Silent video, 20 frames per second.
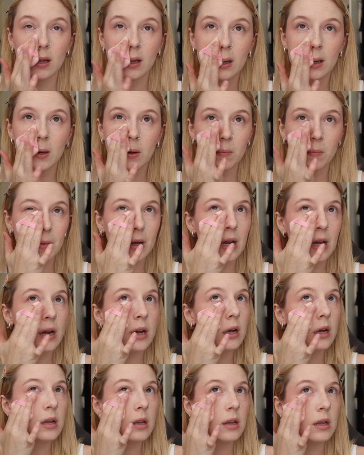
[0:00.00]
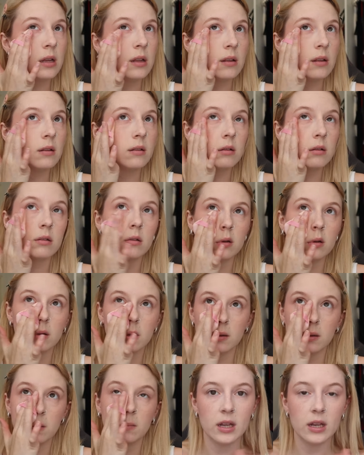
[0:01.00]
under my eyes.
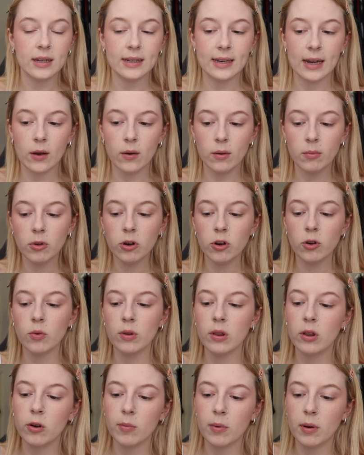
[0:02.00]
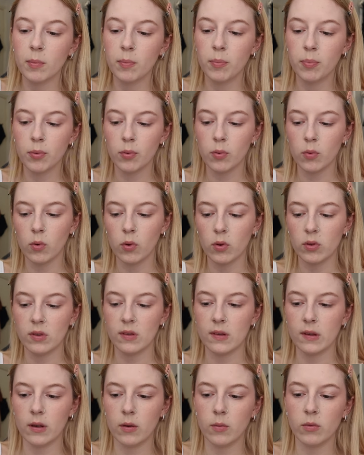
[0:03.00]
Now I'm going to do a little bit of
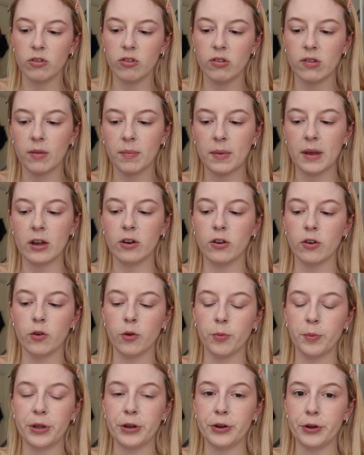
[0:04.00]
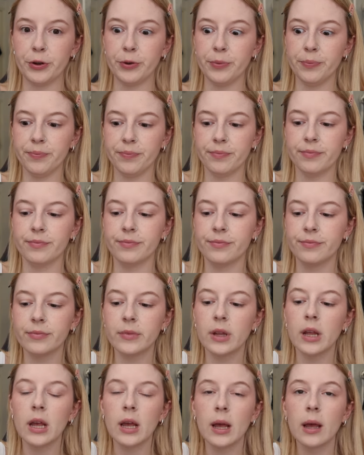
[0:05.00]
bronzer, which is something I don't normally do.
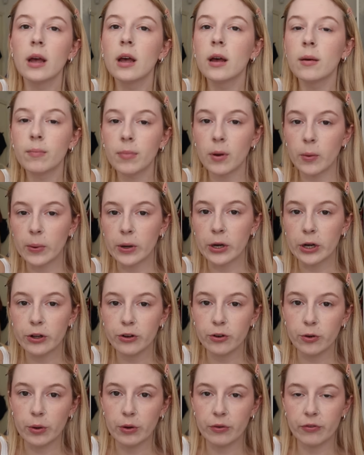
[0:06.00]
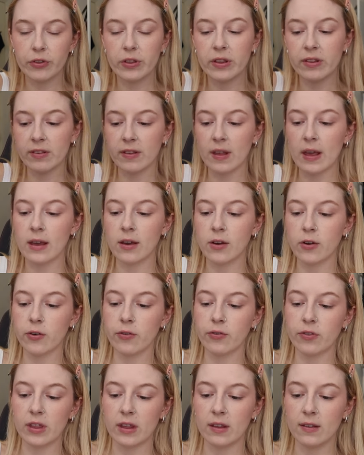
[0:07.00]
But we're going to do it for the sake
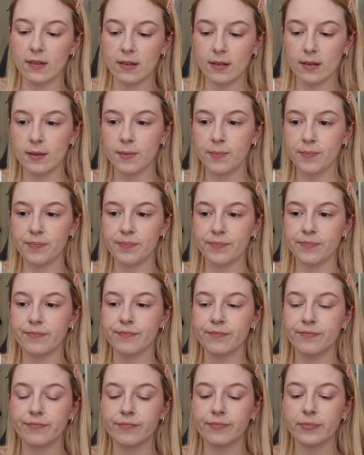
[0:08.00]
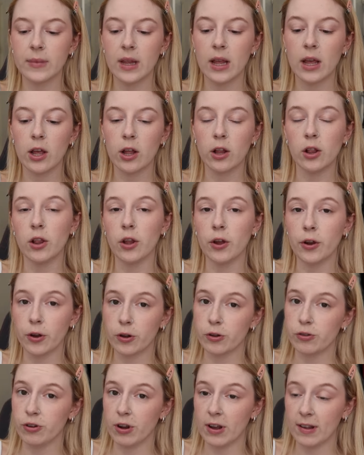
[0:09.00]
of this low
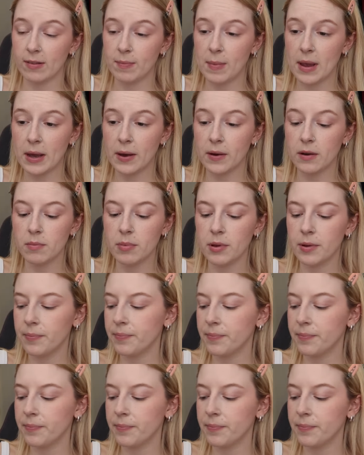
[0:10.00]
contrast makeup.